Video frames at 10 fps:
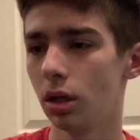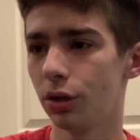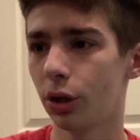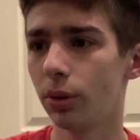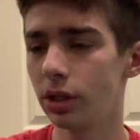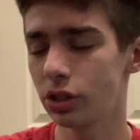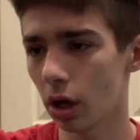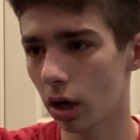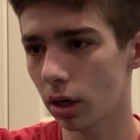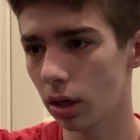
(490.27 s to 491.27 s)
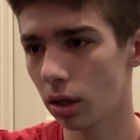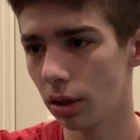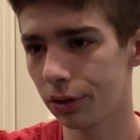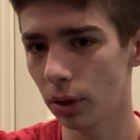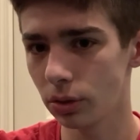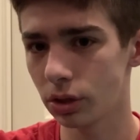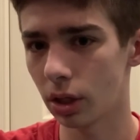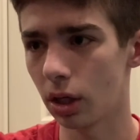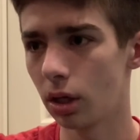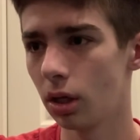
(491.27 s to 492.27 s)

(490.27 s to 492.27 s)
Tony Stark, the toaster,